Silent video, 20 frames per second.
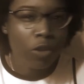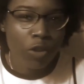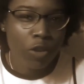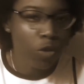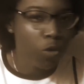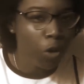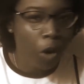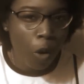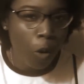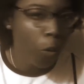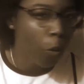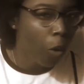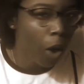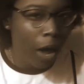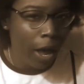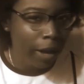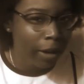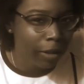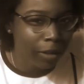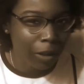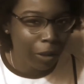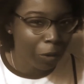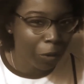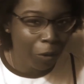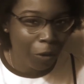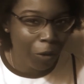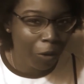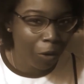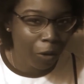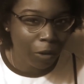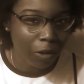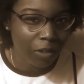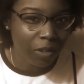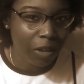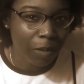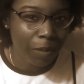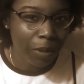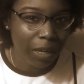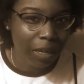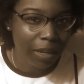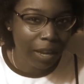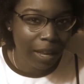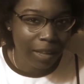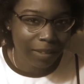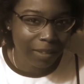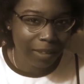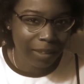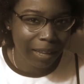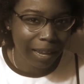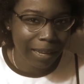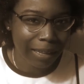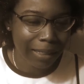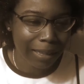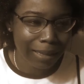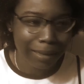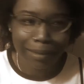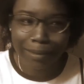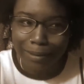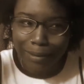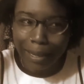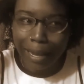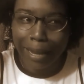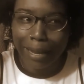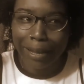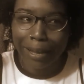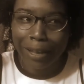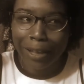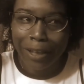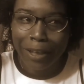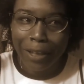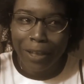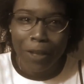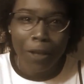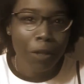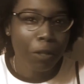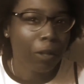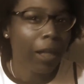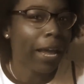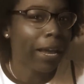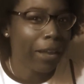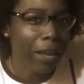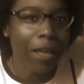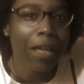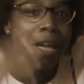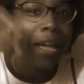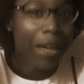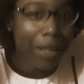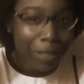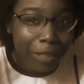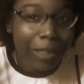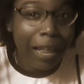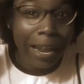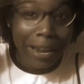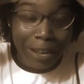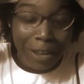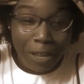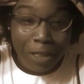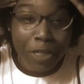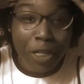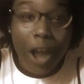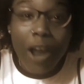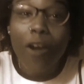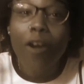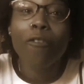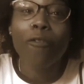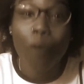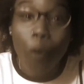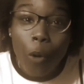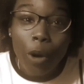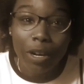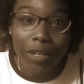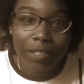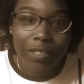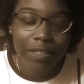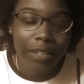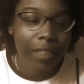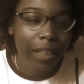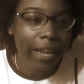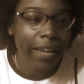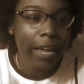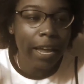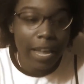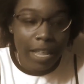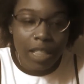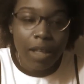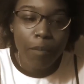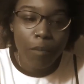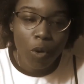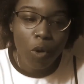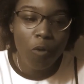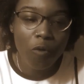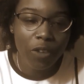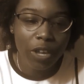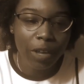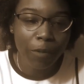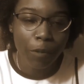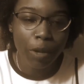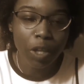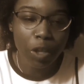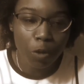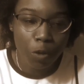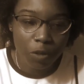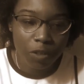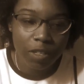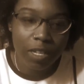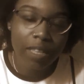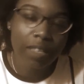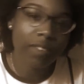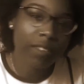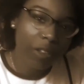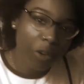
you don't want little girls to be dancing like this. Like they are forced. Like in the movie, when you see these